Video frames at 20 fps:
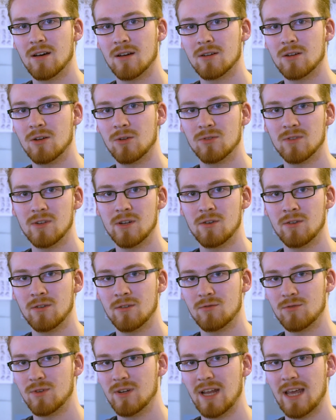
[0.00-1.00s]
closely
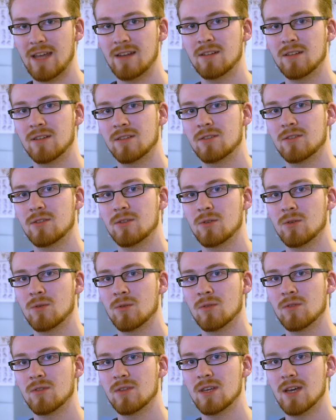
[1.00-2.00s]
related
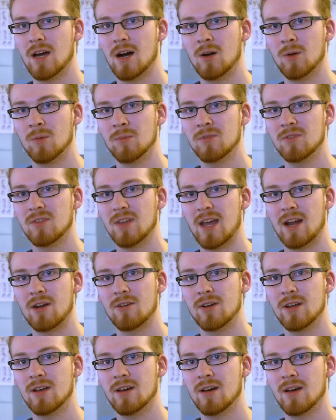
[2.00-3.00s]
to the Alps
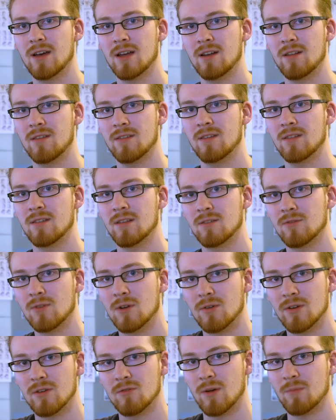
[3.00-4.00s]
area, anything that's
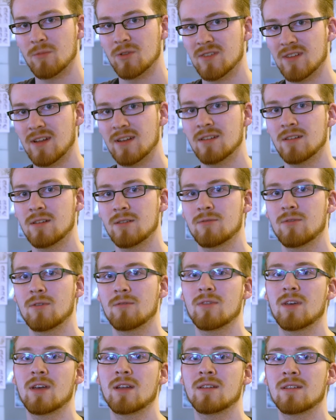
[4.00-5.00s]
very representative of
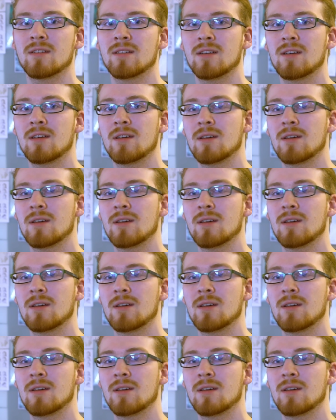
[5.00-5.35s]
that